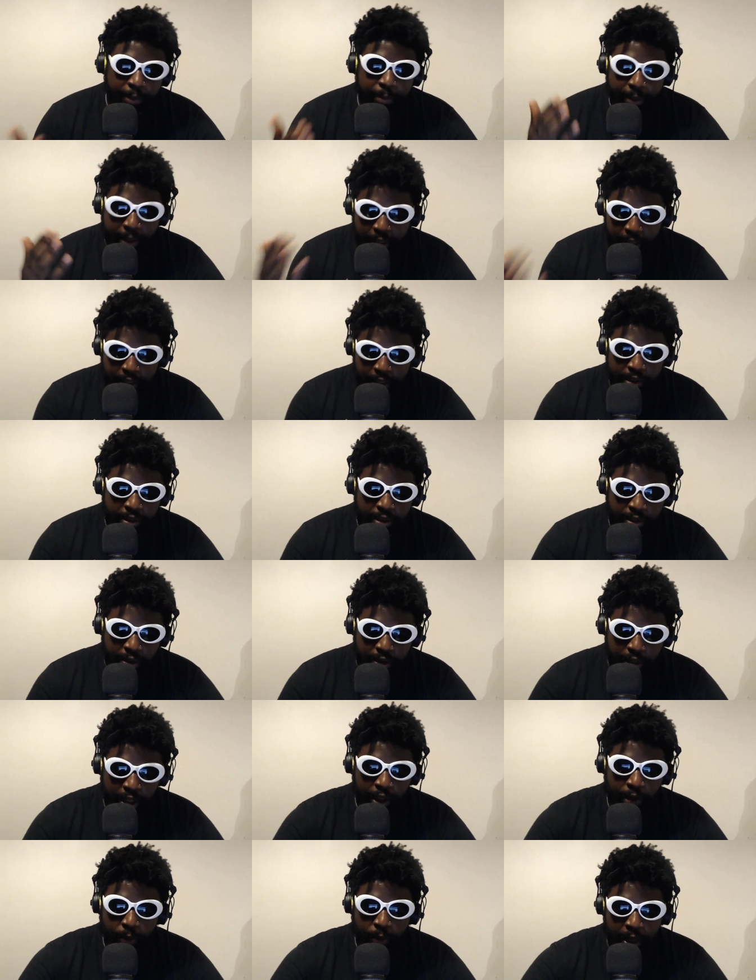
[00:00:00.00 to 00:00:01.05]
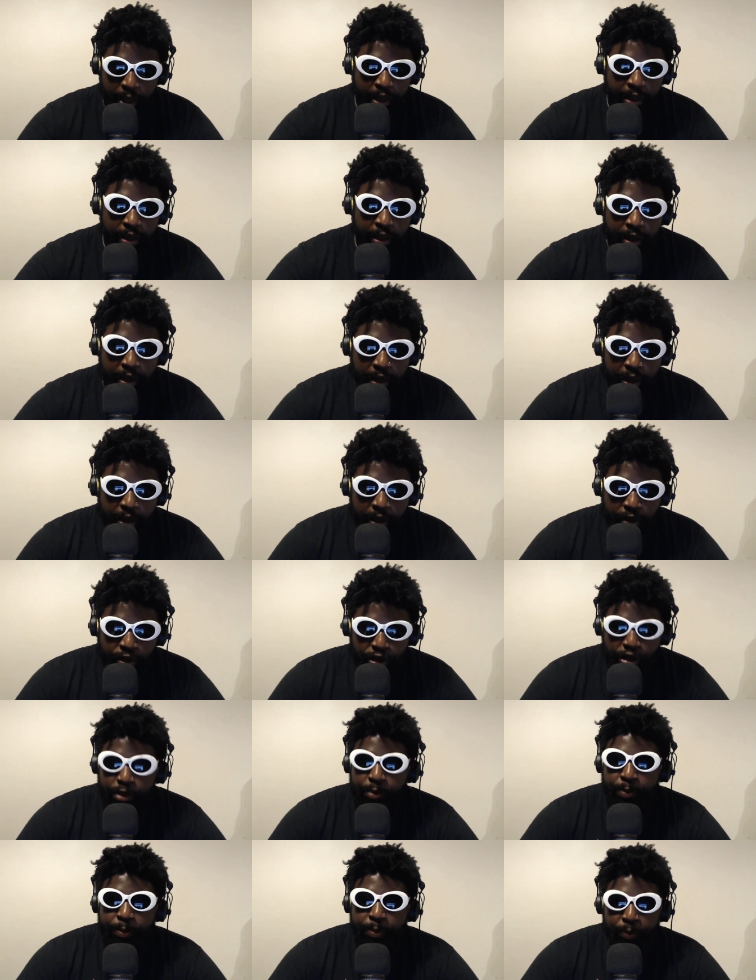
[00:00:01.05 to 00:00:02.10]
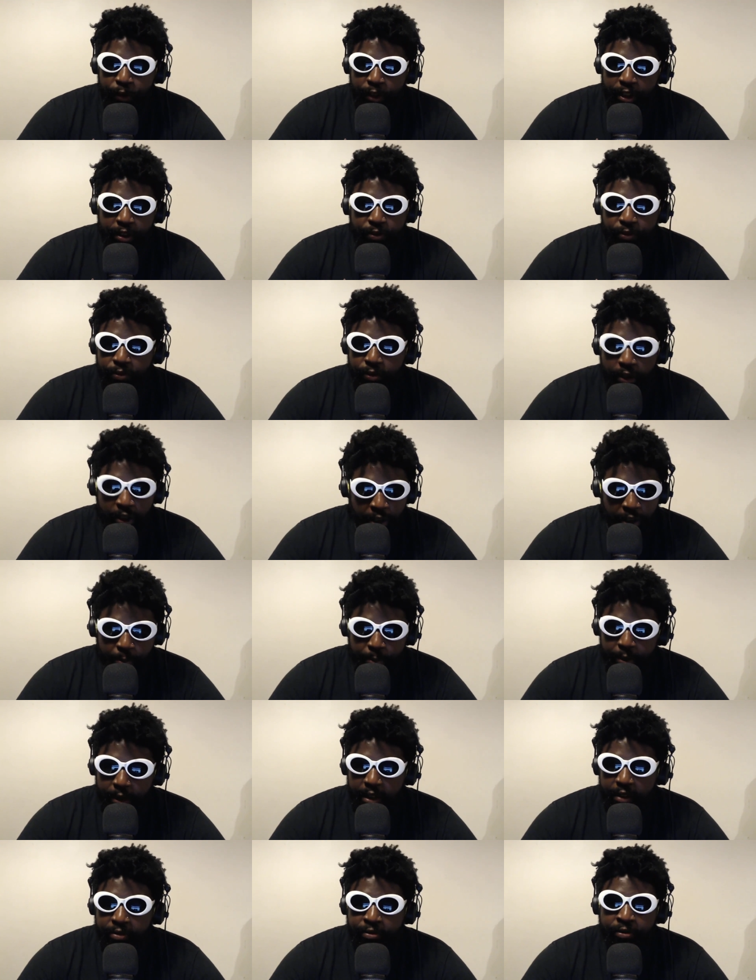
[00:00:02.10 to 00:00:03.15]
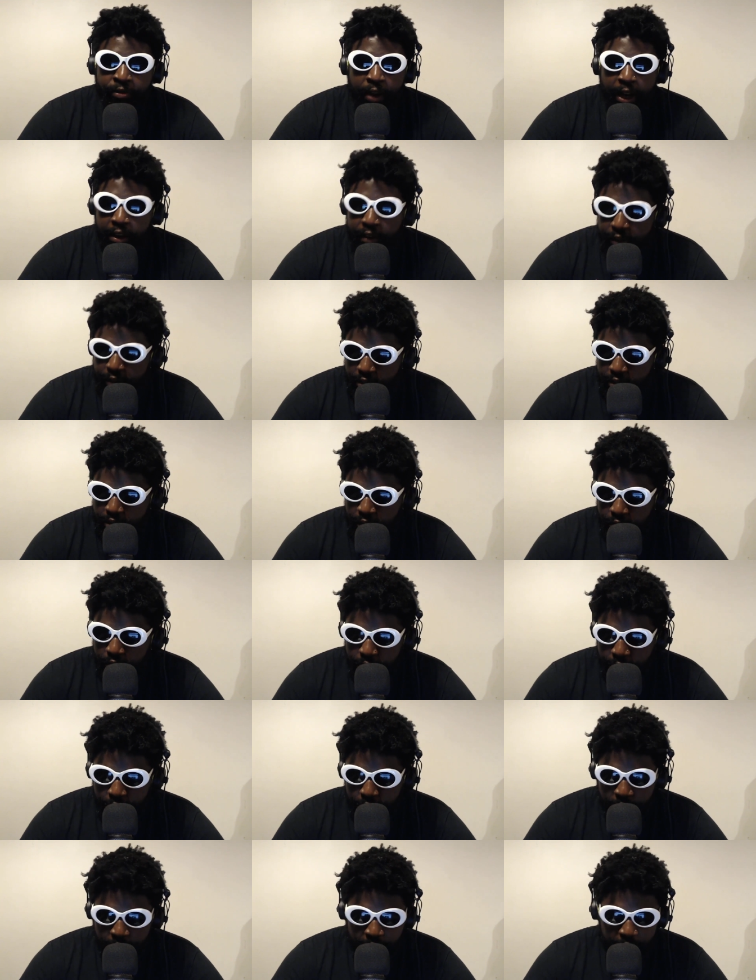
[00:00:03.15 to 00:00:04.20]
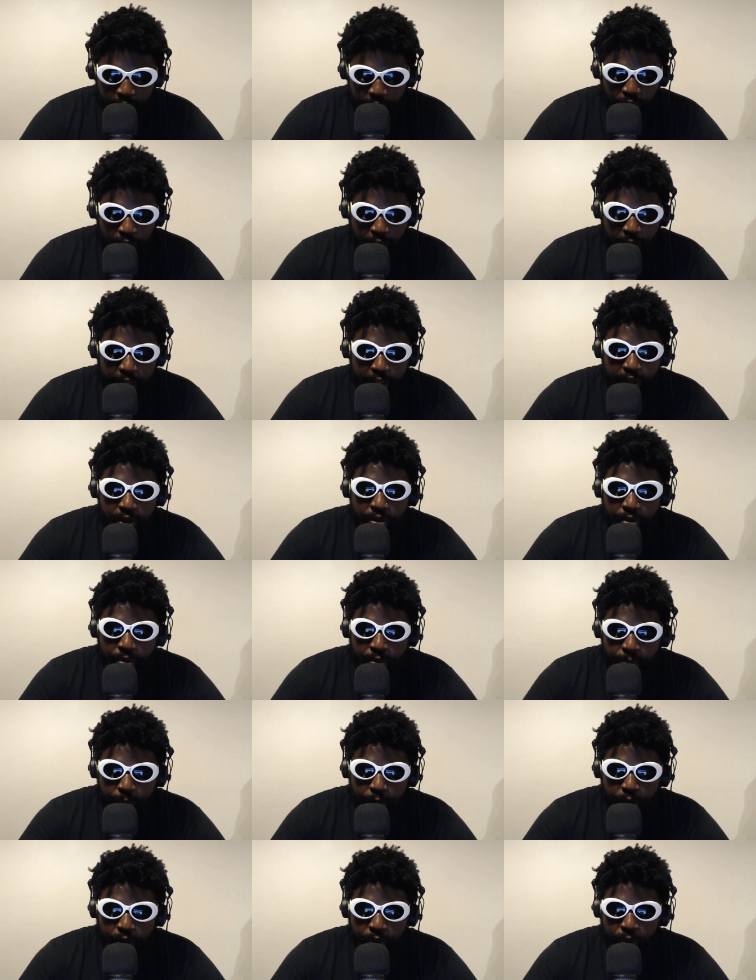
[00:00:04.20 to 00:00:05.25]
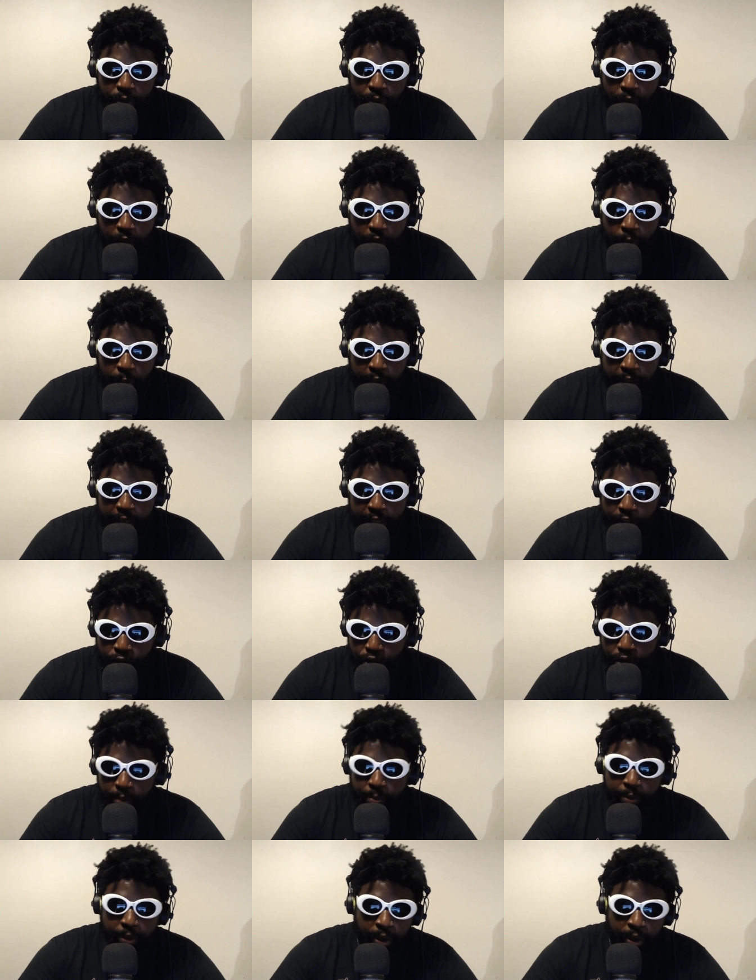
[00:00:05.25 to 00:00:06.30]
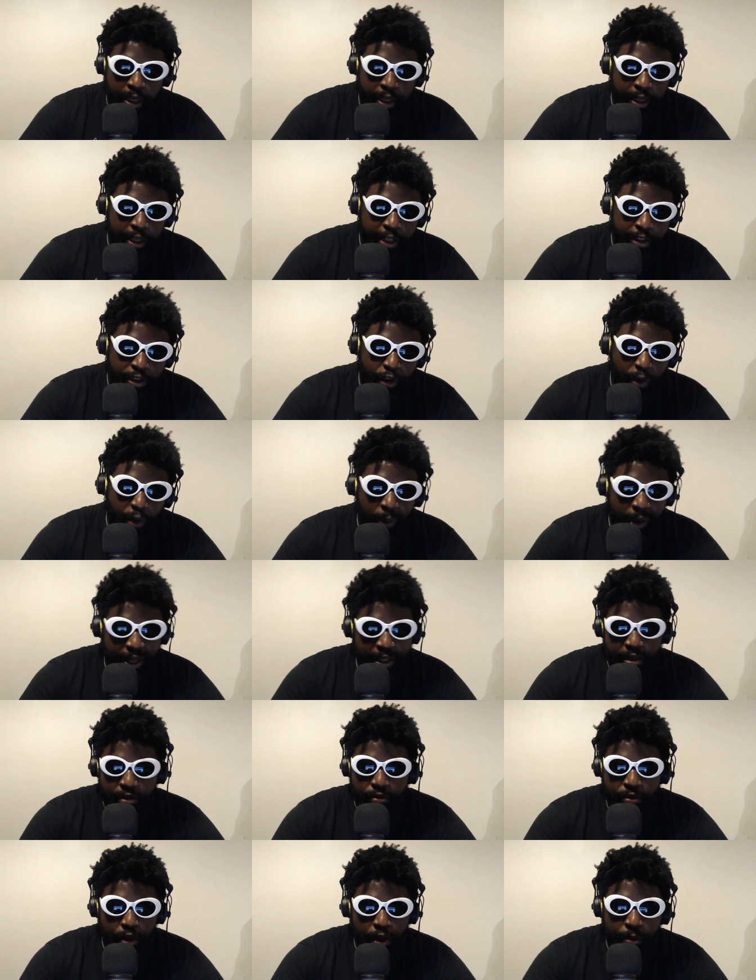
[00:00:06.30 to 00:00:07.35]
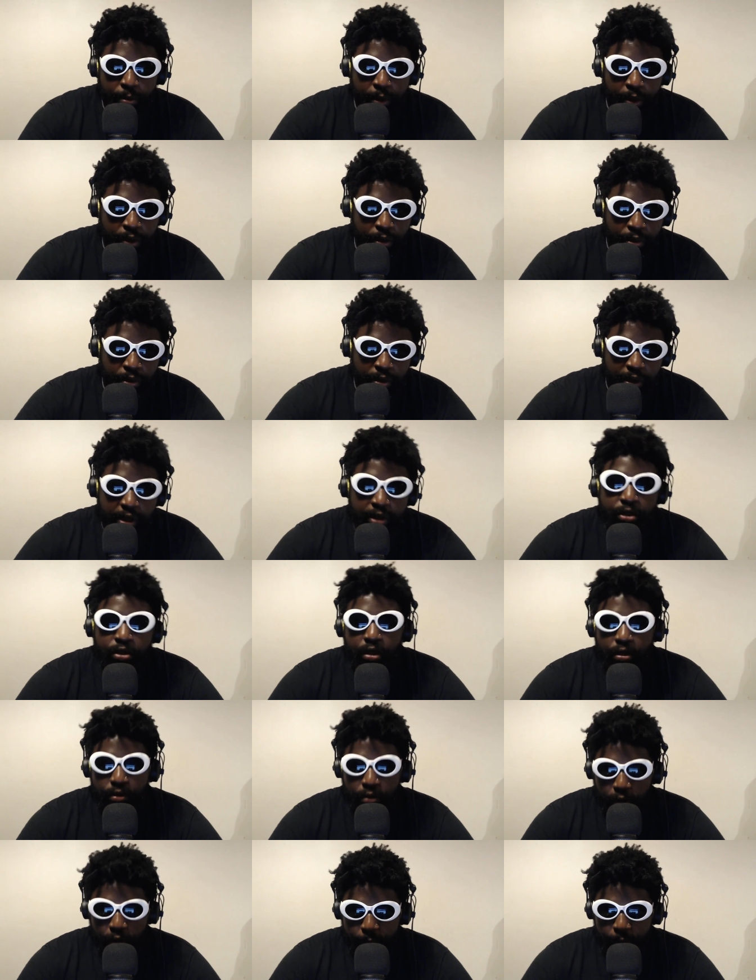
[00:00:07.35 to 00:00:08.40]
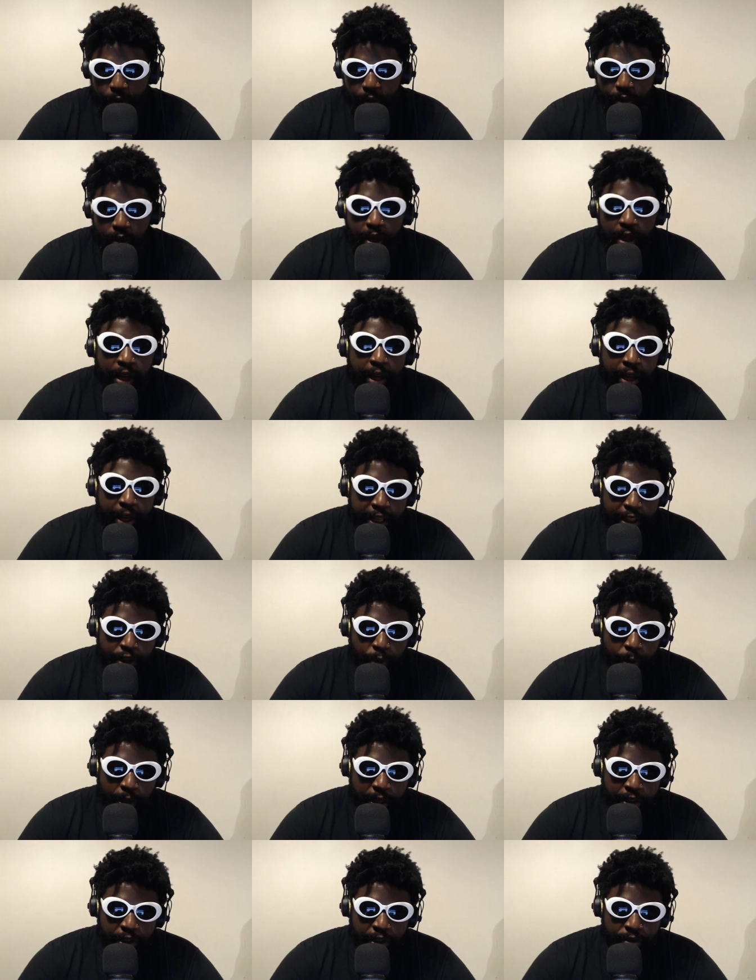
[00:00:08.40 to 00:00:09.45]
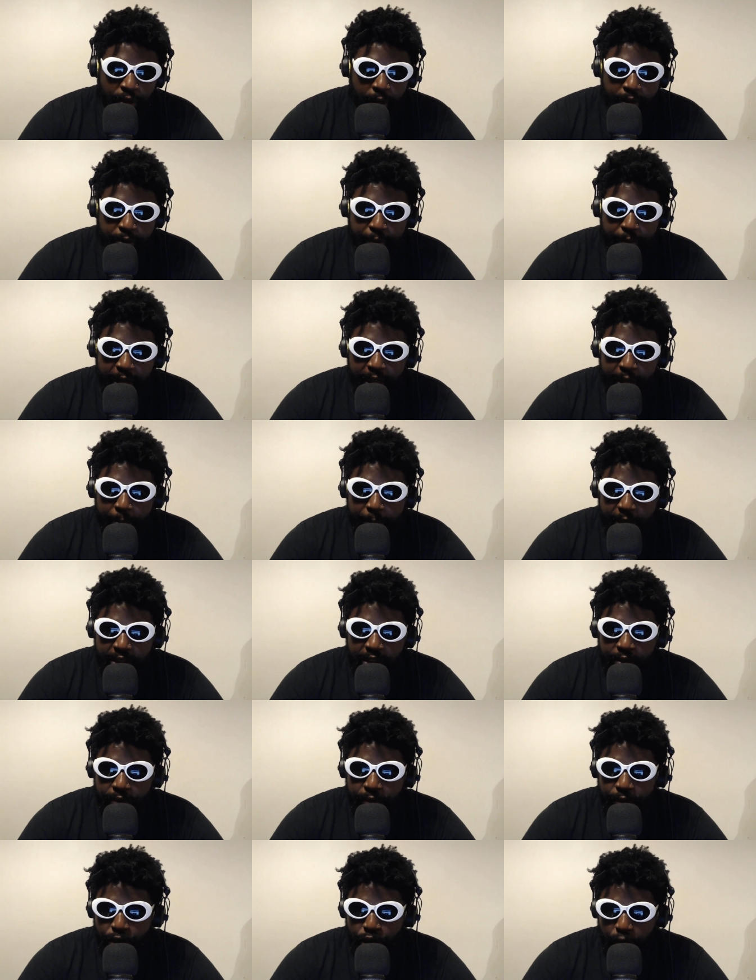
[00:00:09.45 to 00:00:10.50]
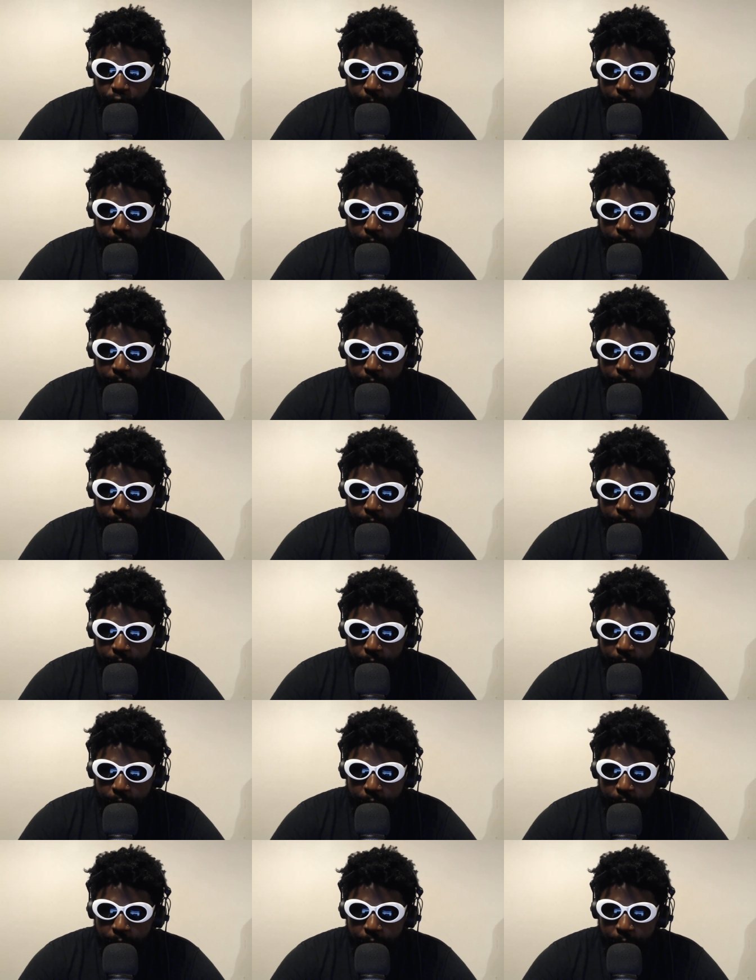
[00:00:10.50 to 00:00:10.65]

but it is in a way, just for the complete flagrancy of it, right? So I guess most of you are aware that John Boyega has quit as a role model, uh, sorry, role model, has quit his role as brand ambassador for Jo